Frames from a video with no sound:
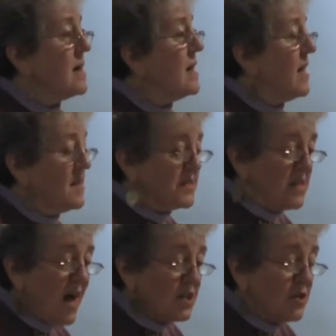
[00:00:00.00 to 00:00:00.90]
it is
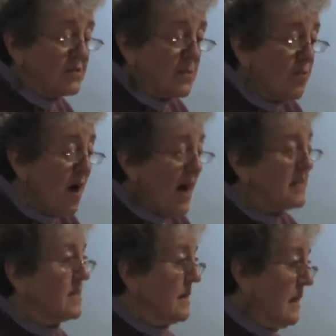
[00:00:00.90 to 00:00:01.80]
not too
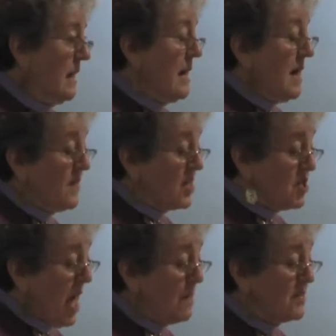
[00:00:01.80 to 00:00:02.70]
surprising that
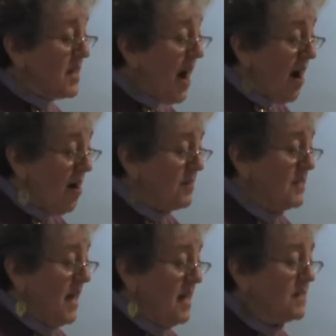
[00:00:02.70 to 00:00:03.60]
James Carroll
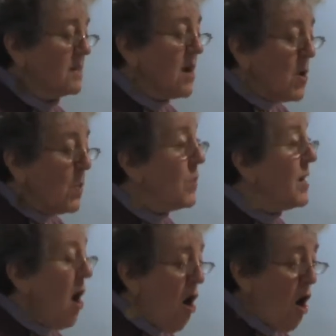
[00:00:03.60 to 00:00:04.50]
says
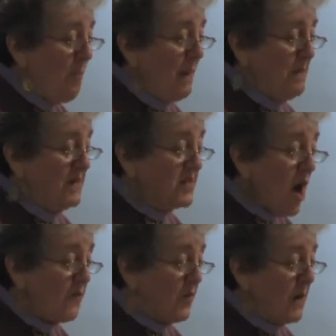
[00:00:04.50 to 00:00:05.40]
we all may be
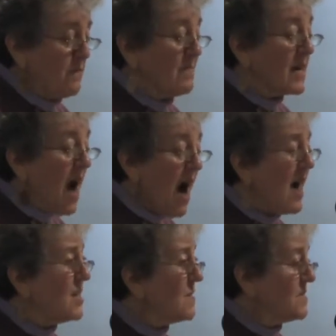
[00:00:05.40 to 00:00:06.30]
suffering from a
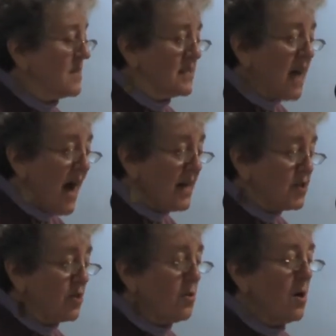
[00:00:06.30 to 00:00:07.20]
kind of
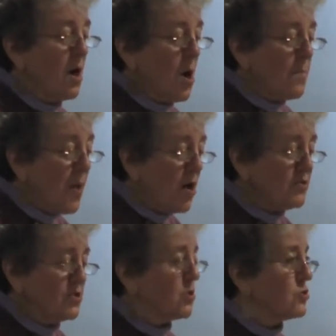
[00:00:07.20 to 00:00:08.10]
societal
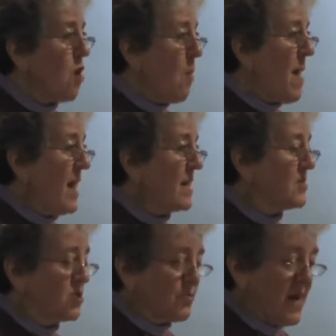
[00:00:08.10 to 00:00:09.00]
post-traumatic
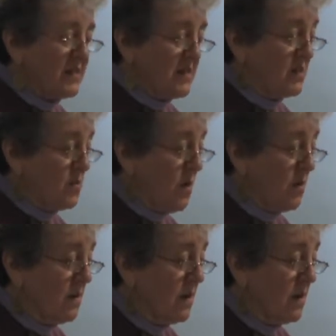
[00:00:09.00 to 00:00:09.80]
stress disorder.